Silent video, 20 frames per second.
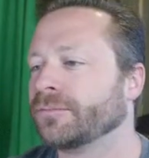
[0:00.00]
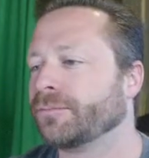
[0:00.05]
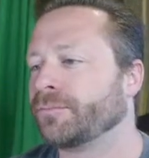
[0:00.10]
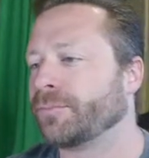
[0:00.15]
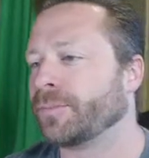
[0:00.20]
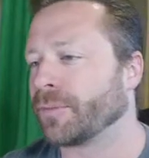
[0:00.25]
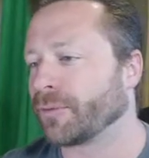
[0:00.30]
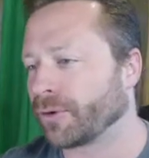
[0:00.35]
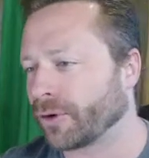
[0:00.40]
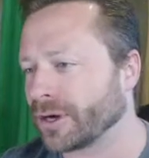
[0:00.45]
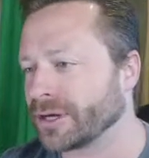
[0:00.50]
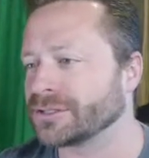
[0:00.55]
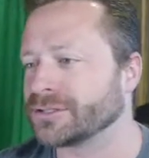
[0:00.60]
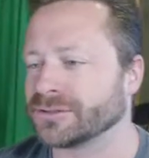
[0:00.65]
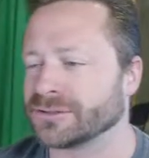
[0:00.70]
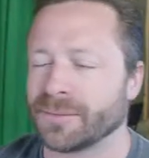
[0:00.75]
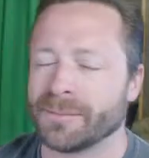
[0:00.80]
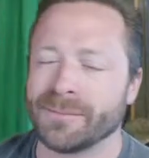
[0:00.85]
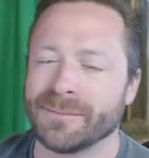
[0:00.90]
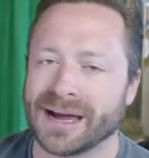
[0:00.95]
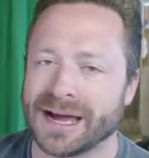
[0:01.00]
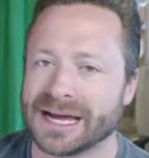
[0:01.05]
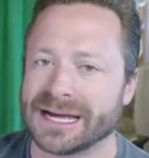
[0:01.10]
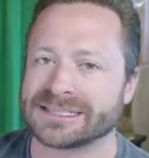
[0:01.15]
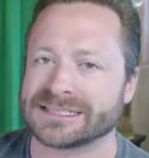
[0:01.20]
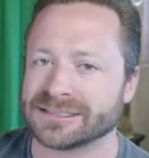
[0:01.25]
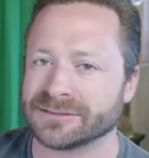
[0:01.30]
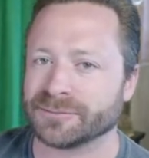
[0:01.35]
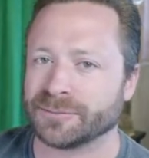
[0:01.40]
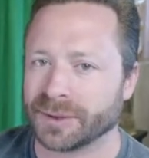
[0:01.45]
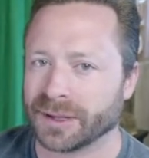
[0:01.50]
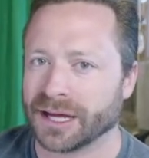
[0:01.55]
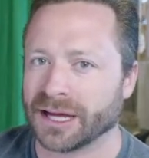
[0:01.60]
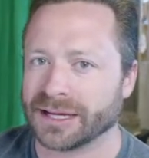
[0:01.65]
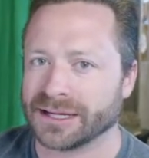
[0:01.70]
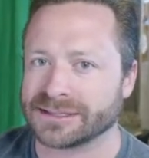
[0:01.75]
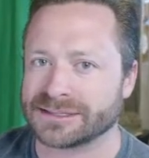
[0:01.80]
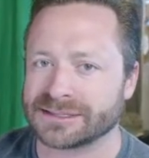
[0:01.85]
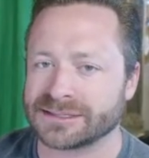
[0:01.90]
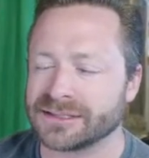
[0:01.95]
but Progresso's a massive
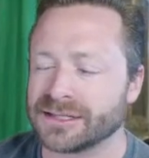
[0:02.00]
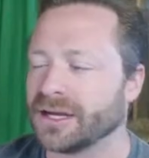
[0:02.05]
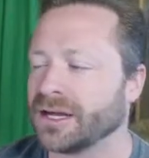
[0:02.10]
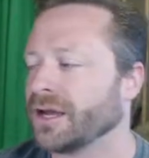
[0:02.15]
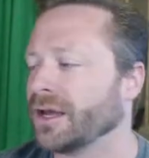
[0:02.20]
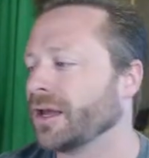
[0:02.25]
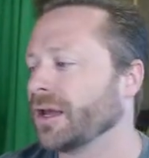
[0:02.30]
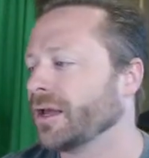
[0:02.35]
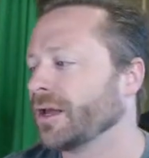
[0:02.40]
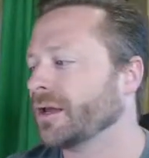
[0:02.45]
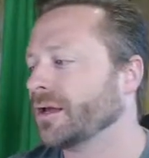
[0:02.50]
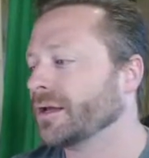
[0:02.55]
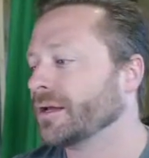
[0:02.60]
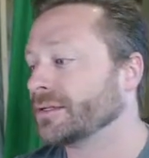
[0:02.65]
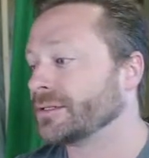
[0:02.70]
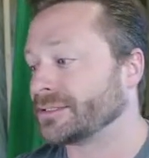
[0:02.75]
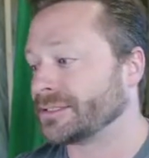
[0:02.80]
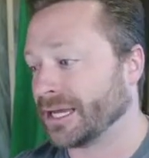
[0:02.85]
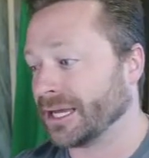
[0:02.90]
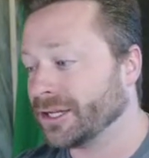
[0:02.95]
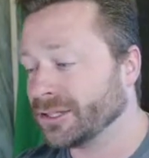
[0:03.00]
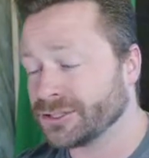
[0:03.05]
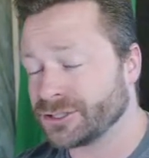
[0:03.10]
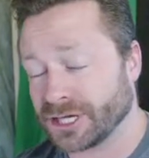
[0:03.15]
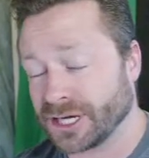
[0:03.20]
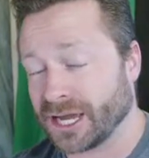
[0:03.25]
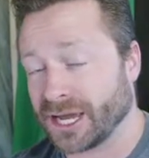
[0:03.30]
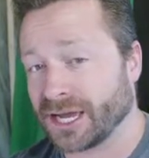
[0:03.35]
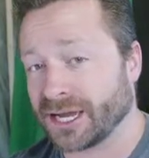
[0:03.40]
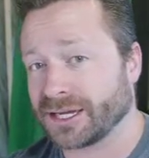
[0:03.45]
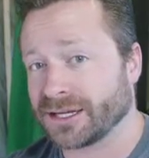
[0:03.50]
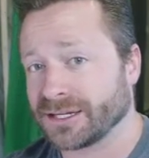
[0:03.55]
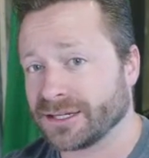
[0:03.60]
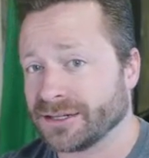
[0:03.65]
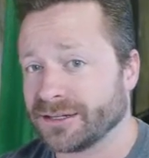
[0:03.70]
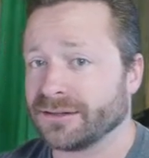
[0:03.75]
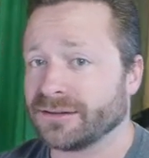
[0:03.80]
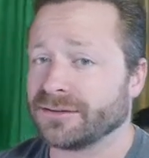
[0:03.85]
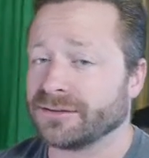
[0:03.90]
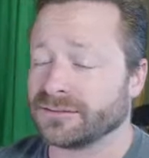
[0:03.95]
place. Telchak,
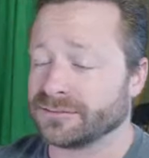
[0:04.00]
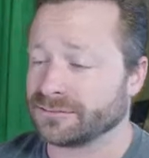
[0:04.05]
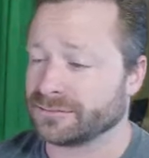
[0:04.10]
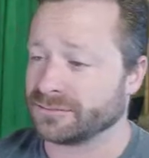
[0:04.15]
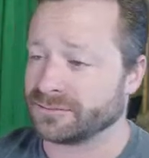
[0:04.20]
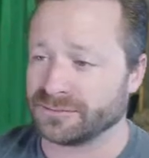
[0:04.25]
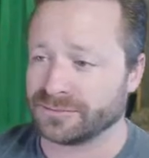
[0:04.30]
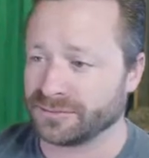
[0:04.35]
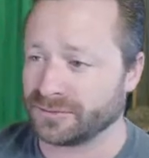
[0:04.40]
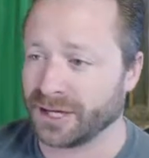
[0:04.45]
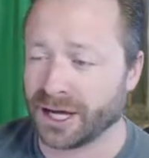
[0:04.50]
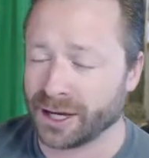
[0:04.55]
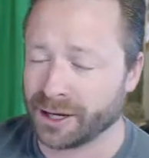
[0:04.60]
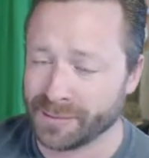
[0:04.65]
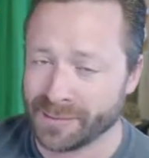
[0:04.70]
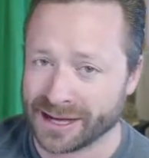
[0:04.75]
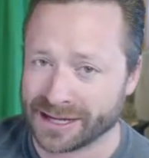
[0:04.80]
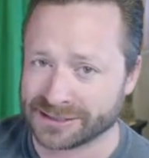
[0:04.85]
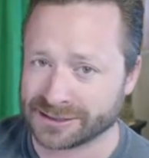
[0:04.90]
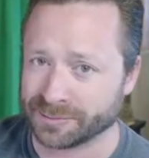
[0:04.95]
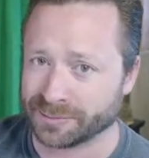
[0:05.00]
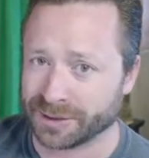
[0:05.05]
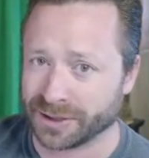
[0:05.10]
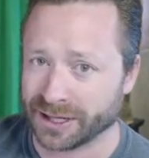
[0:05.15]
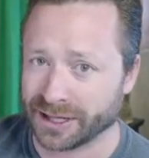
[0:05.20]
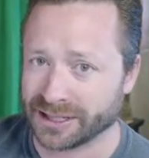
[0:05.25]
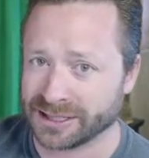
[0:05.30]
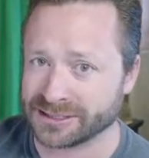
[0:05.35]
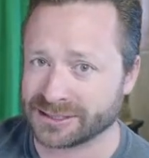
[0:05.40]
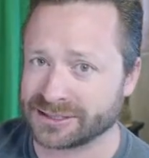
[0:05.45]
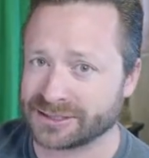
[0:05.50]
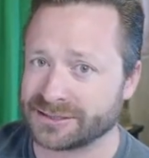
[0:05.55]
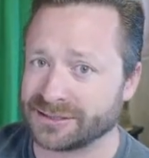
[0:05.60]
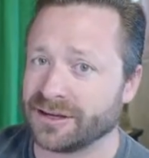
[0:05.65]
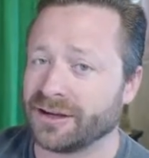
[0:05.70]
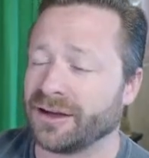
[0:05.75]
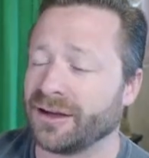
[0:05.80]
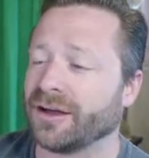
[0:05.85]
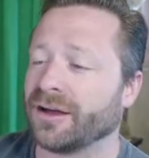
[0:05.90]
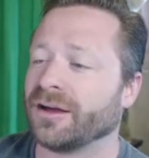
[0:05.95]
not a massive place.
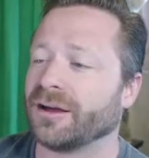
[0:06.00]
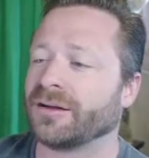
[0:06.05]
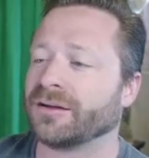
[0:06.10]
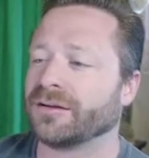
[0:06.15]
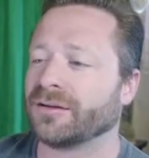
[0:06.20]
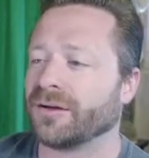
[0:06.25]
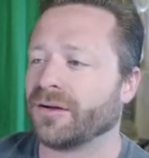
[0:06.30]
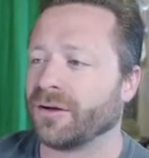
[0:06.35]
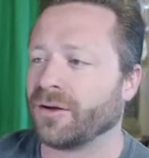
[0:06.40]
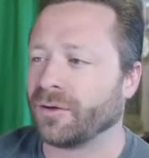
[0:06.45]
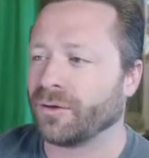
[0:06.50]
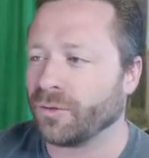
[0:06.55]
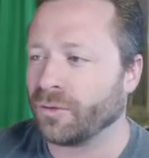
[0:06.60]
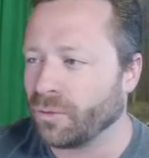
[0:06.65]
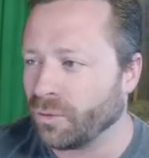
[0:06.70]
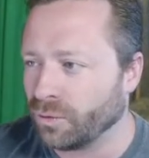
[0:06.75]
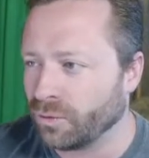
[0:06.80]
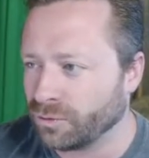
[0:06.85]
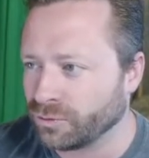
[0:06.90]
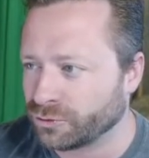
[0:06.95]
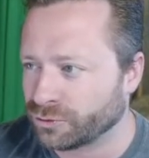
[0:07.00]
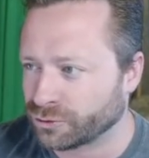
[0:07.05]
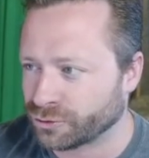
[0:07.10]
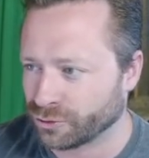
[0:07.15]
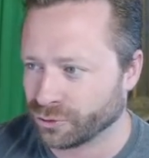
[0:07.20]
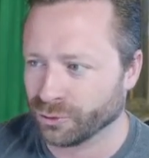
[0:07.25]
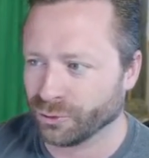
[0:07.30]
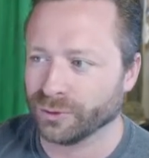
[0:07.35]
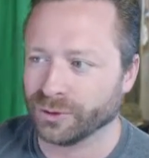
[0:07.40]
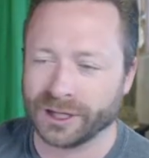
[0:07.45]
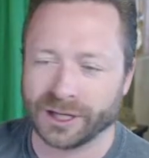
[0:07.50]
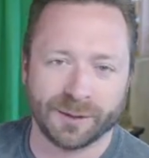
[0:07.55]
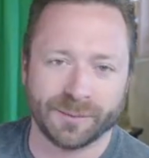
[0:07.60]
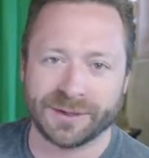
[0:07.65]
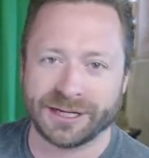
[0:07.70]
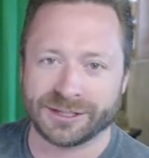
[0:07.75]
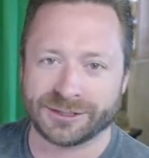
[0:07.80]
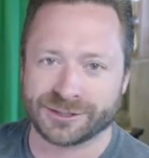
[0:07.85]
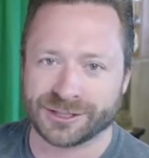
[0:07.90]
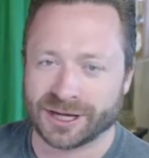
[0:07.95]
Truly a
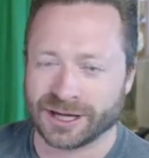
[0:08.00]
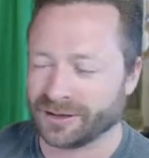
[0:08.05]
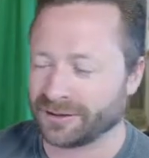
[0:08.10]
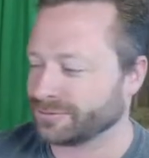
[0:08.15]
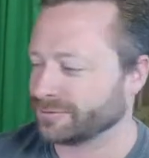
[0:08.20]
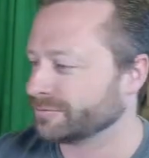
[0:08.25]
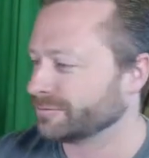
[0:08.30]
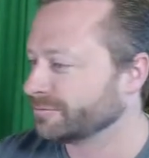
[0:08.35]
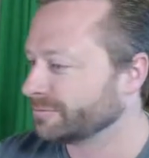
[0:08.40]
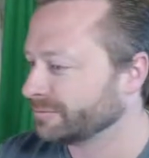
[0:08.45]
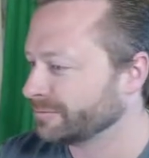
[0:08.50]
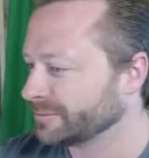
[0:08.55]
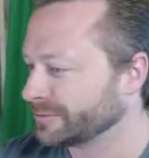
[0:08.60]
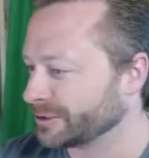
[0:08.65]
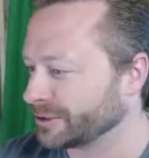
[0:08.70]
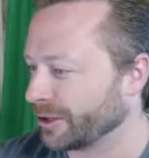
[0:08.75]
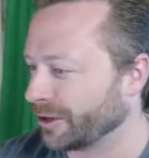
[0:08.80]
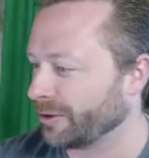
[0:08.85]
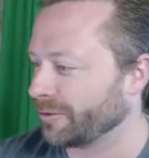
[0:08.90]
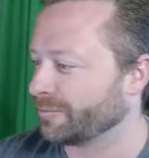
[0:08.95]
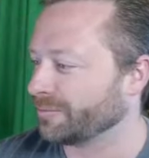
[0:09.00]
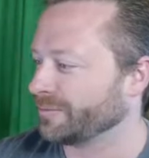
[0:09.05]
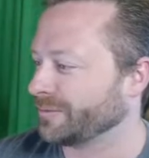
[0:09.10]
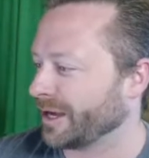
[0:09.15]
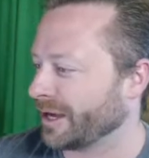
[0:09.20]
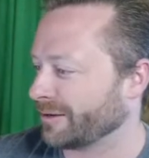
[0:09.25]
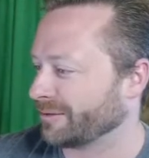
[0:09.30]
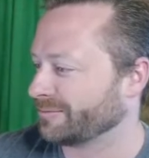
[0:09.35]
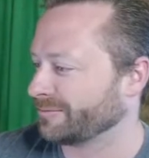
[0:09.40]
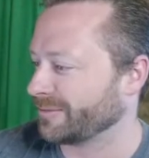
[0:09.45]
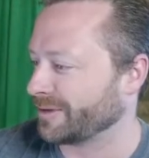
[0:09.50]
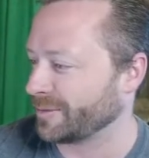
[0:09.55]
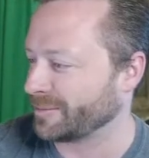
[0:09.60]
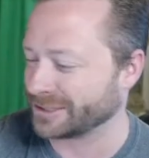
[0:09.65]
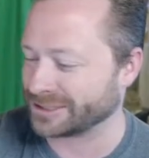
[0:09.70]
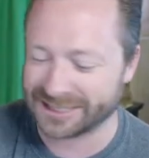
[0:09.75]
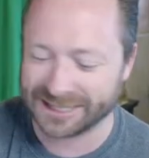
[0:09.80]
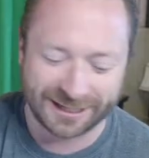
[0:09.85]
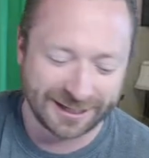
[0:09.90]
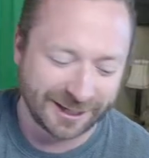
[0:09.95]
beach town. So, yeah, I'm
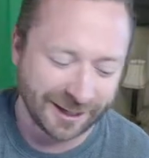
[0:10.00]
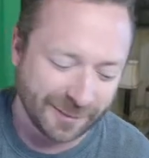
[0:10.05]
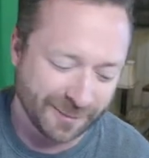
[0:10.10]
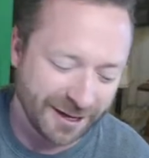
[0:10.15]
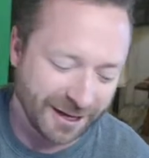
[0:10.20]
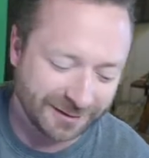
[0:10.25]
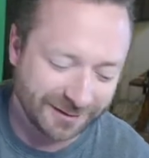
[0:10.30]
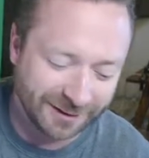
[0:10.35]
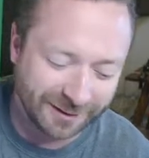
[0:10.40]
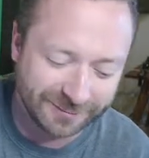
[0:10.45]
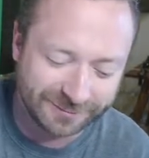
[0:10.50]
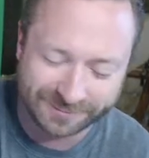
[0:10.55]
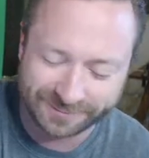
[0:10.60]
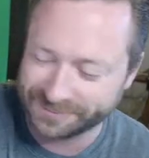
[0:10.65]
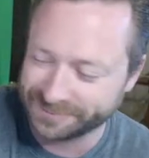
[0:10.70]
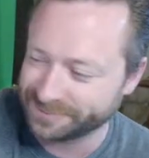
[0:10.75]
excited to get back there.